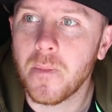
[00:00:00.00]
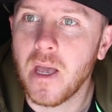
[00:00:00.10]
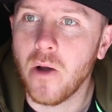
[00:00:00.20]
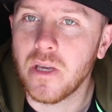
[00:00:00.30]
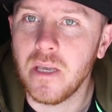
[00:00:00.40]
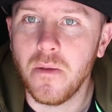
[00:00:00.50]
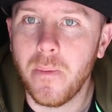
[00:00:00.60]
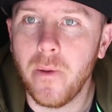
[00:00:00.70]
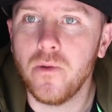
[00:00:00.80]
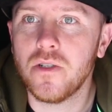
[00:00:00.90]
I'll keep you
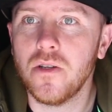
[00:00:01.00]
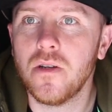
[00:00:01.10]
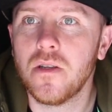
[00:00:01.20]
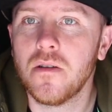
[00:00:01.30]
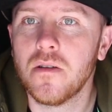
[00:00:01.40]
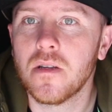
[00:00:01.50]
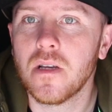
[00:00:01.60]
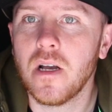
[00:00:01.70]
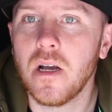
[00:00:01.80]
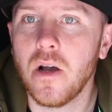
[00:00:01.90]
posted,
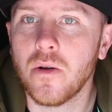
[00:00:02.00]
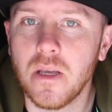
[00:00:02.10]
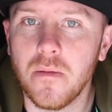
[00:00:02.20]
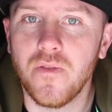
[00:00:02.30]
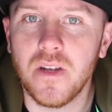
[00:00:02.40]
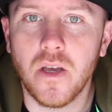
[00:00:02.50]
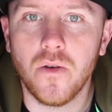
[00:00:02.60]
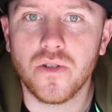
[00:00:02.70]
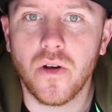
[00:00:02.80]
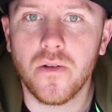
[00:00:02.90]
I'll keep the
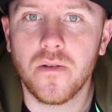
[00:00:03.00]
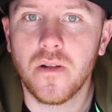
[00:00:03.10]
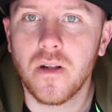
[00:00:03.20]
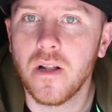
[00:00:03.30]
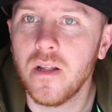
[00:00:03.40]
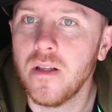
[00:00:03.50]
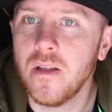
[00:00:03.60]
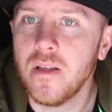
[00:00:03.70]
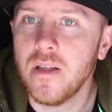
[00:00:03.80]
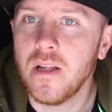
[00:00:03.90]
videos on.
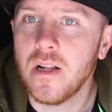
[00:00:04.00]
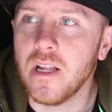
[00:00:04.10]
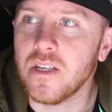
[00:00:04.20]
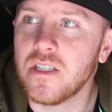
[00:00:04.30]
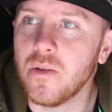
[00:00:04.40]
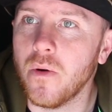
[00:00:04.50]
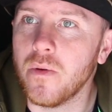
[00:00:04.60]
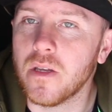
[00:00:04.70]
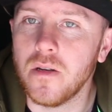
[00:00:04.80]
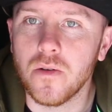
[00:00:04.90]
Let's see what we
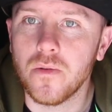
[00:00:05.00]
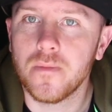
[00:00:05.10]
can do.